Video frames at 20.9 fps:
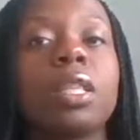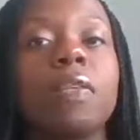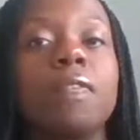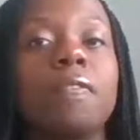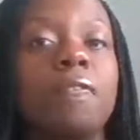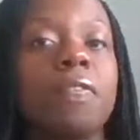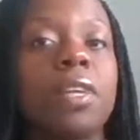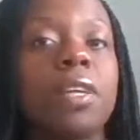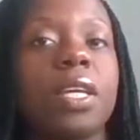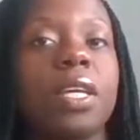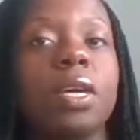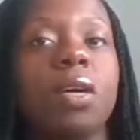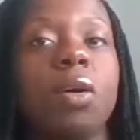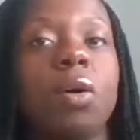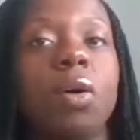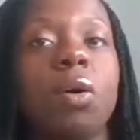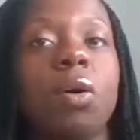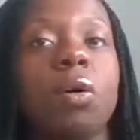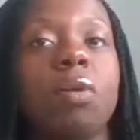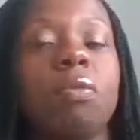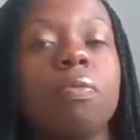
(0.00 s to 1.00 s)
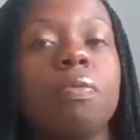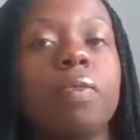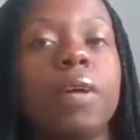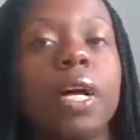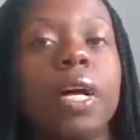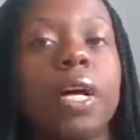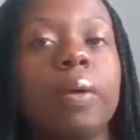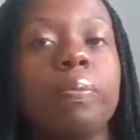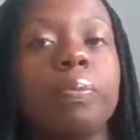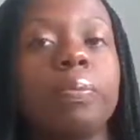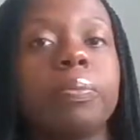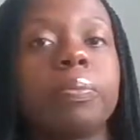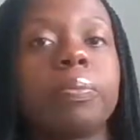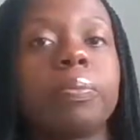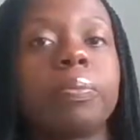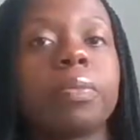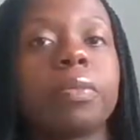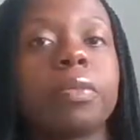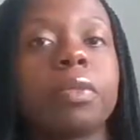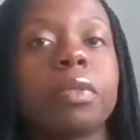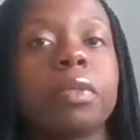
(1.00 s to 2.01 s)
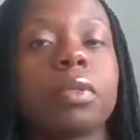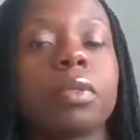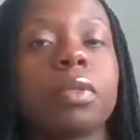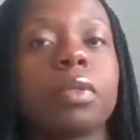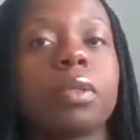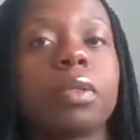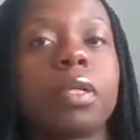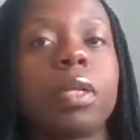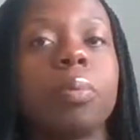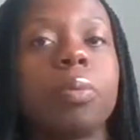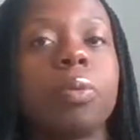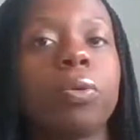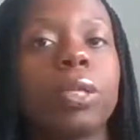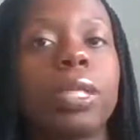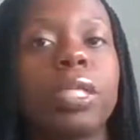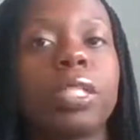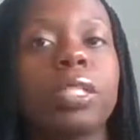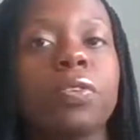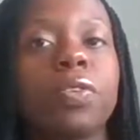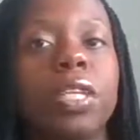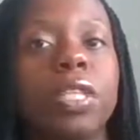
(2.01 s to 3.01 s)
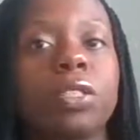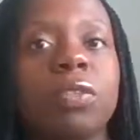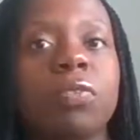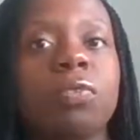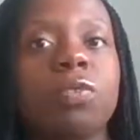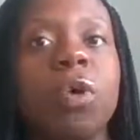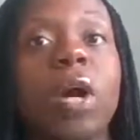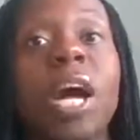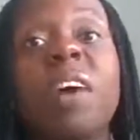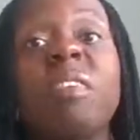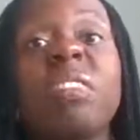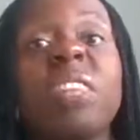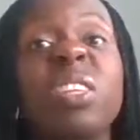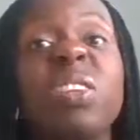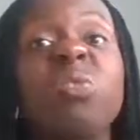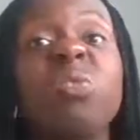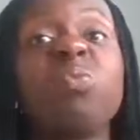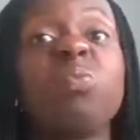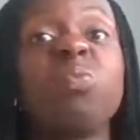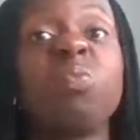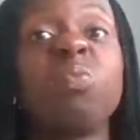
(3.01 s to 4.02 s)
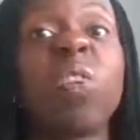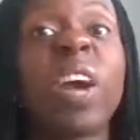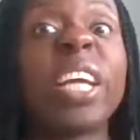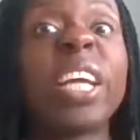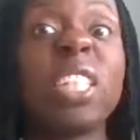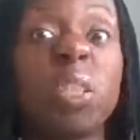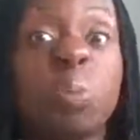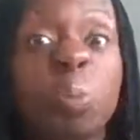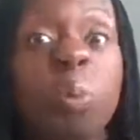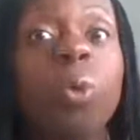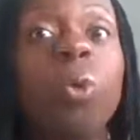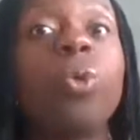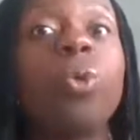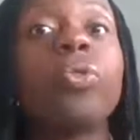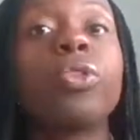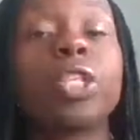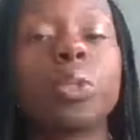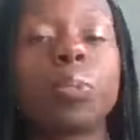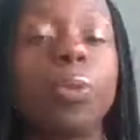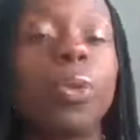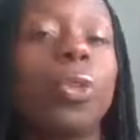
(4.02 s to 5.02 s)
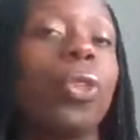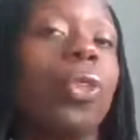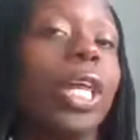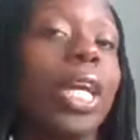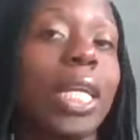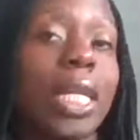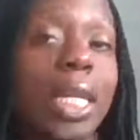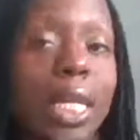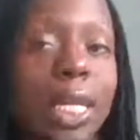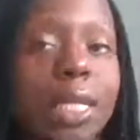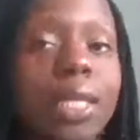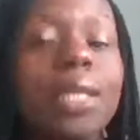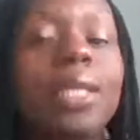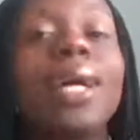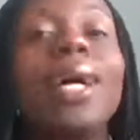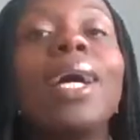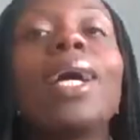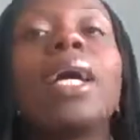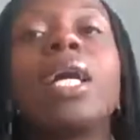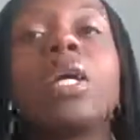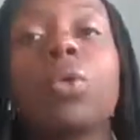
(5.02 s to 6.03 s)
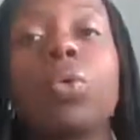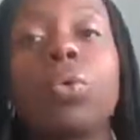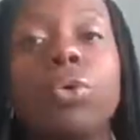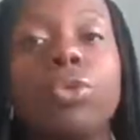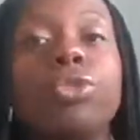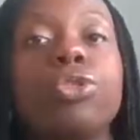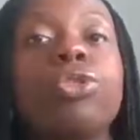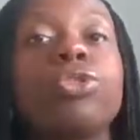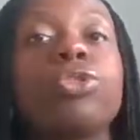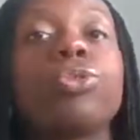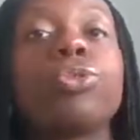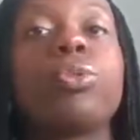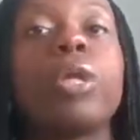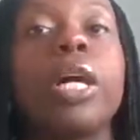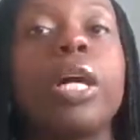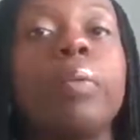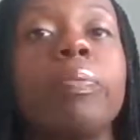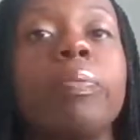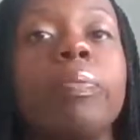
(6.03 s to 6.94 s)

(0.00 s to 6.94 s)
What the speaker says: the fear of employees' fears of not having the right support, the support that they need in order to